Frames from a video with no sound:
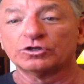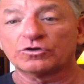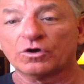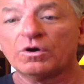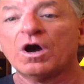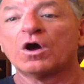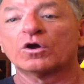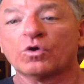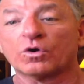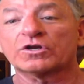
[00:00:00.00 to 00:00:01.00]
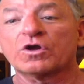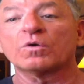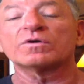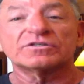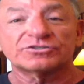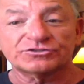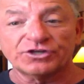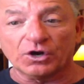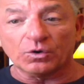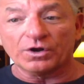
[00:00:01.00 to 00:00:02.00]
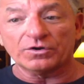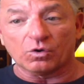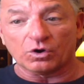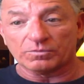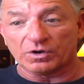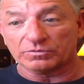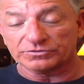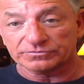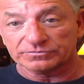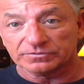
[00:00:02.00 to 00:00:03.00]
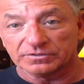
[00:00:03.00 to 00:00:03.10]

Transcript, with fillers: glucocorticosteroid hormones.